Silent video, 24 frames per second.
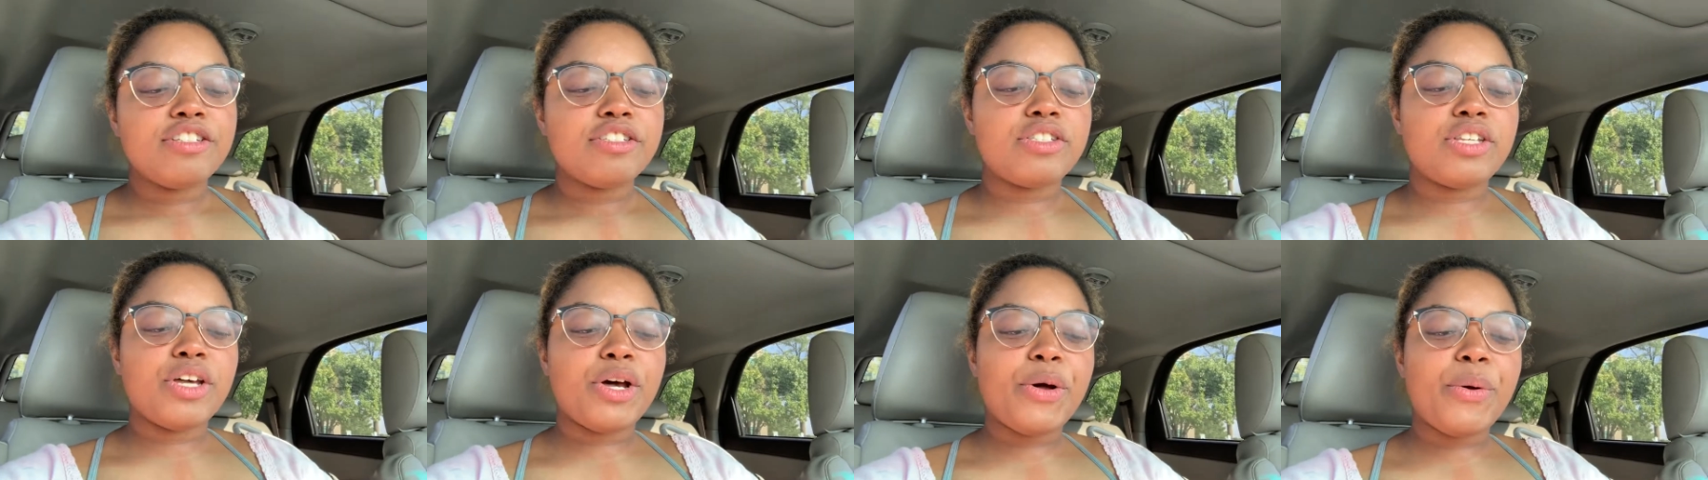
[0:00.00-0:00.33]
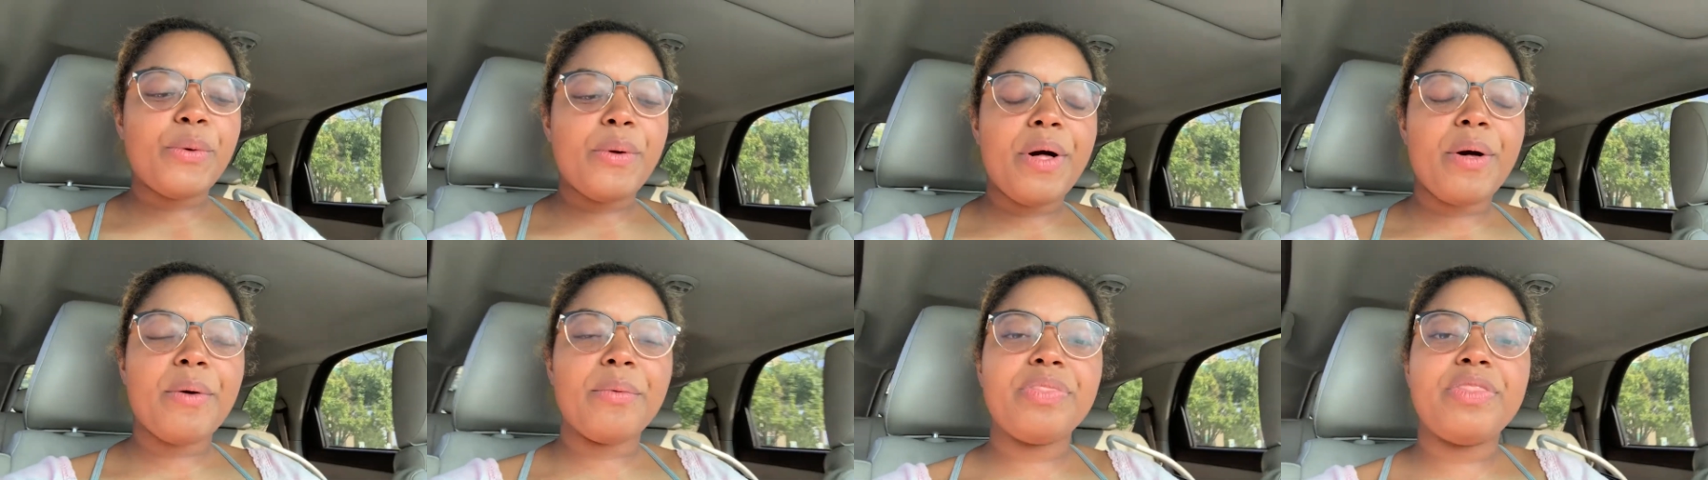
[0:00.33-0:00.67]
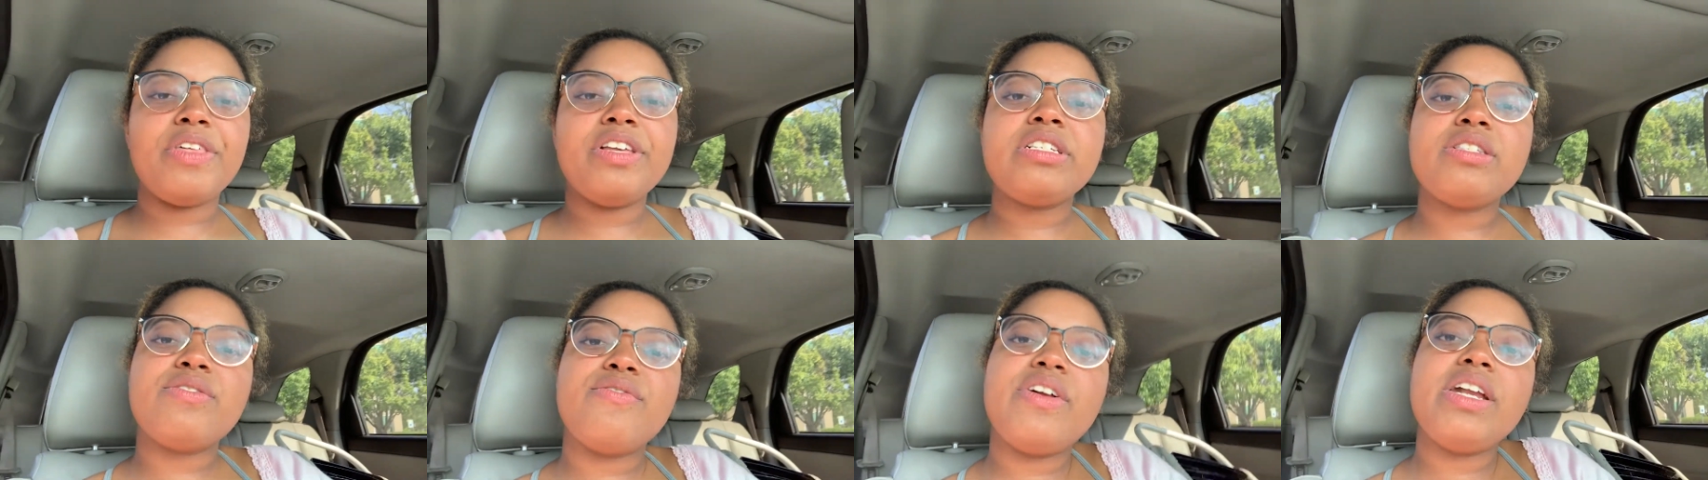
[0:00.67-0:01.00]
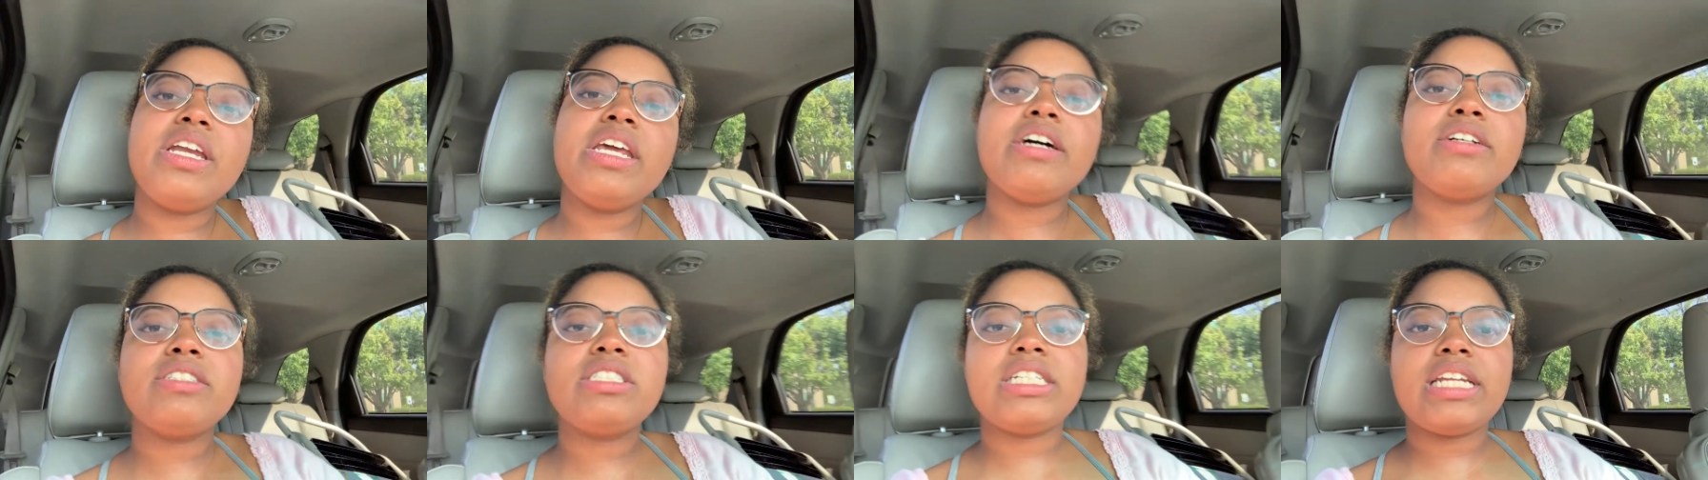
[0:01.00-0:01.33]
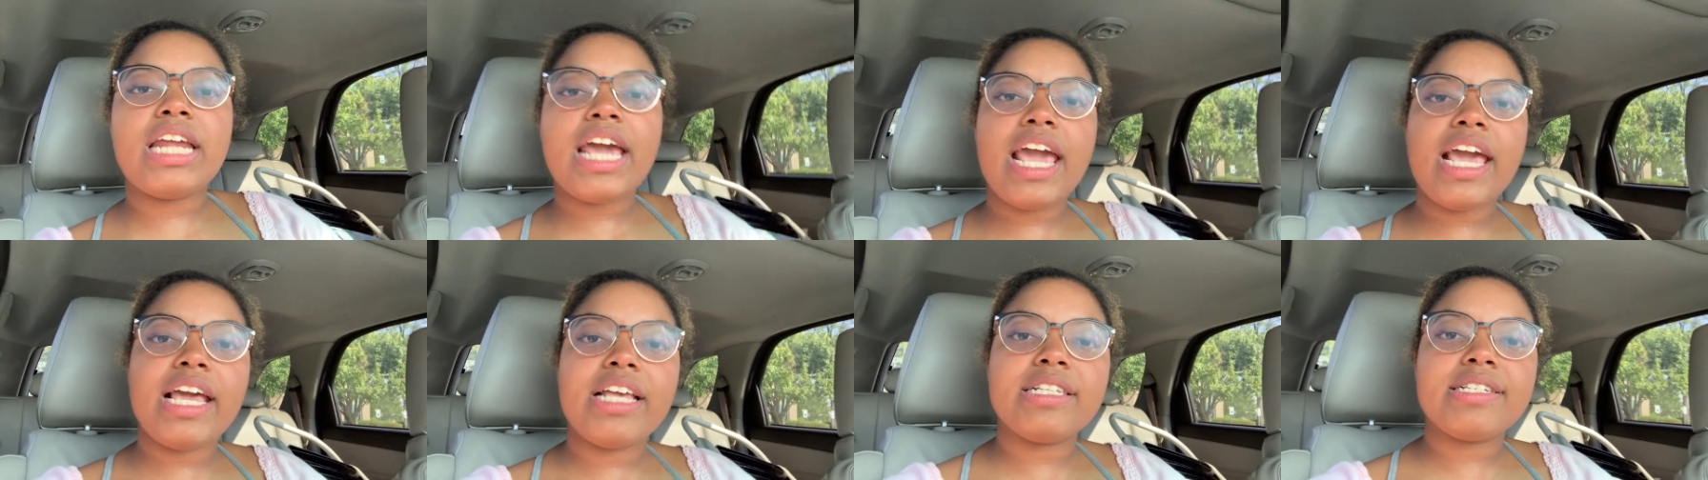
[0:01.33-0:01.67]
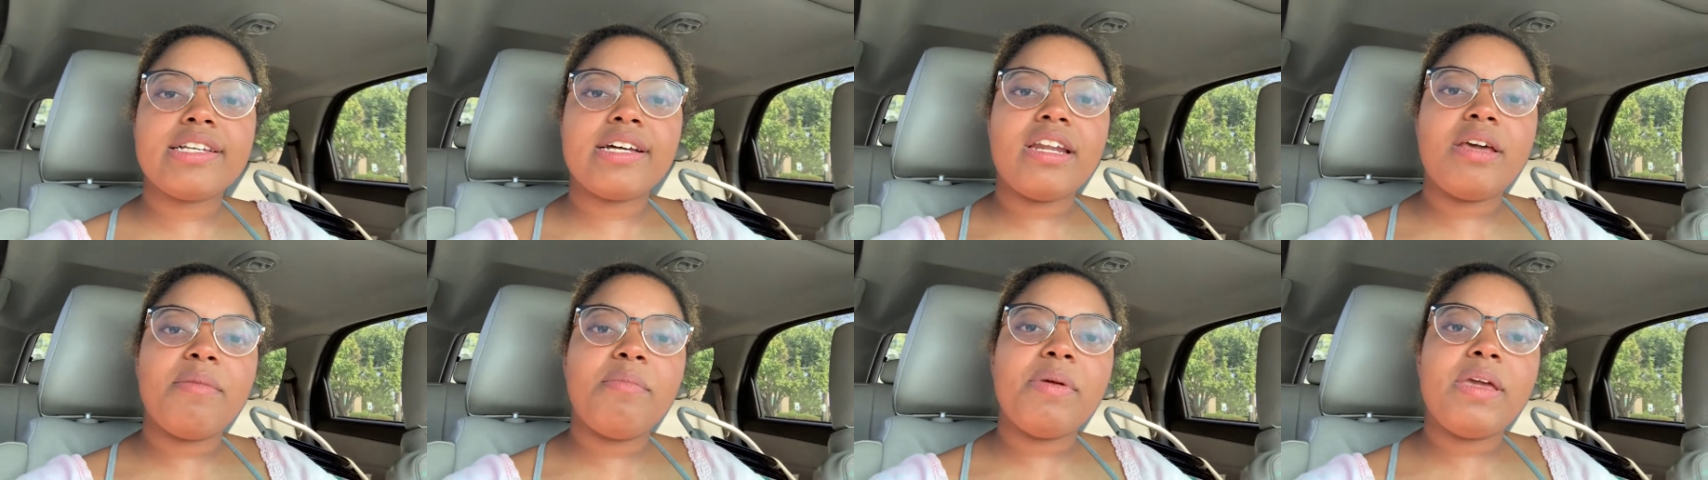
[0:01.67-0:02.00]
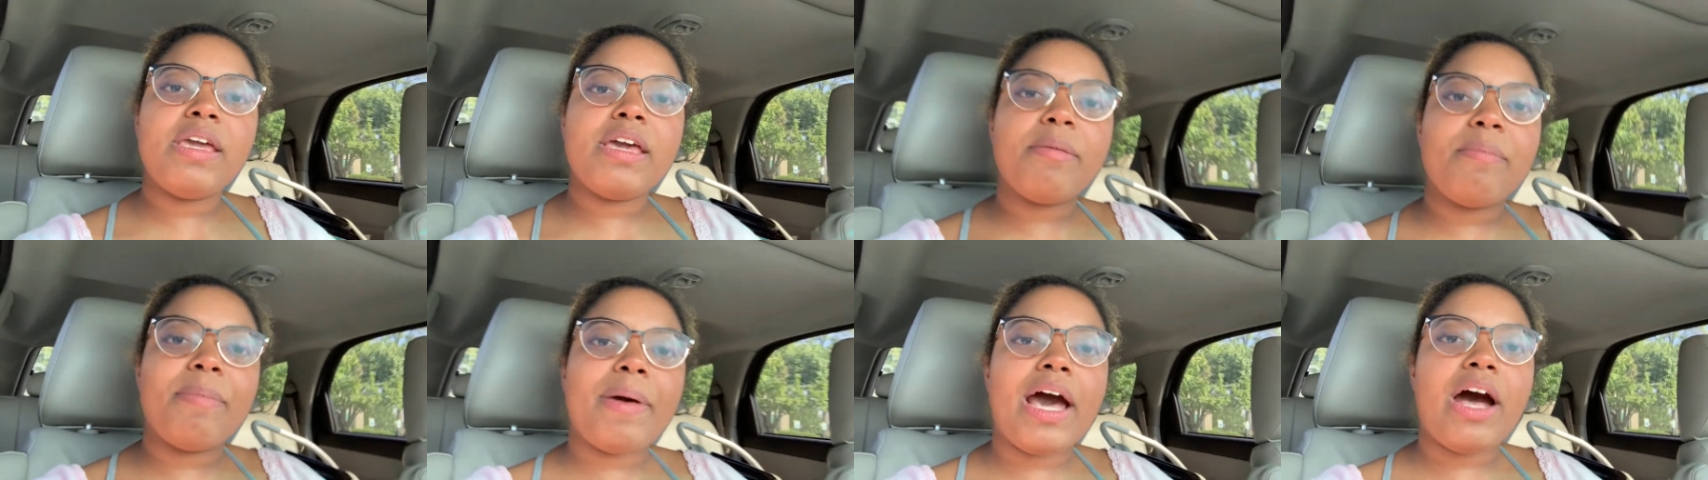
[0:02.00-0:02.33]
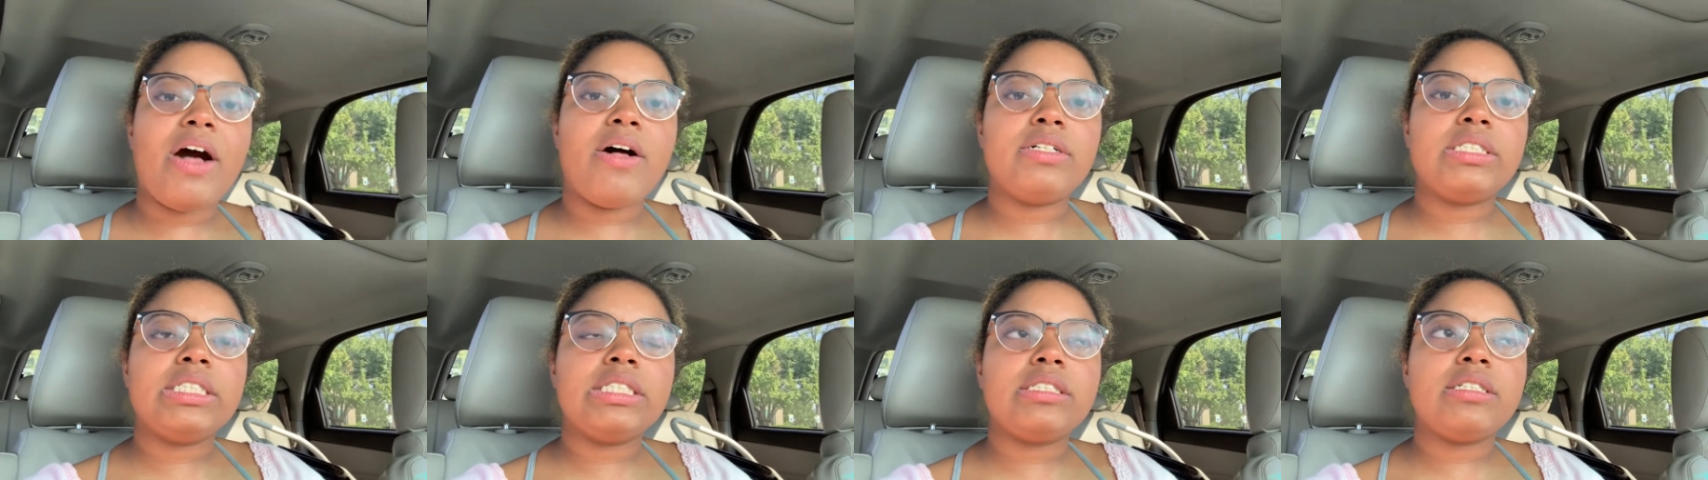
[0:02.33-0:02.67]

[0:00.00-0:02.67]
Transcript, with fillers: So this video today is gonna be about